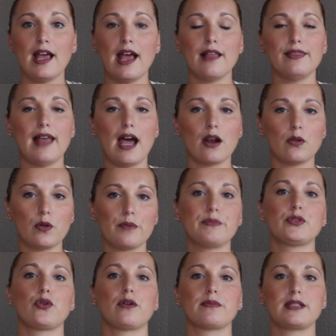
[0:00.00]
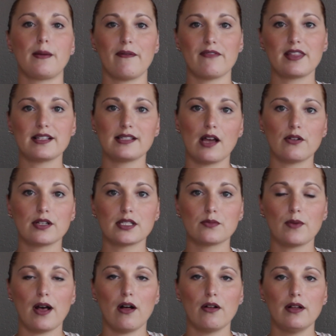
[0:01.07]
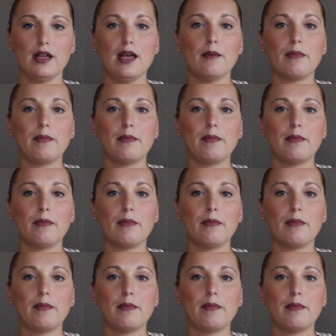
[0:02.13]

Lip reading: and that'll absorb some of the sound as well.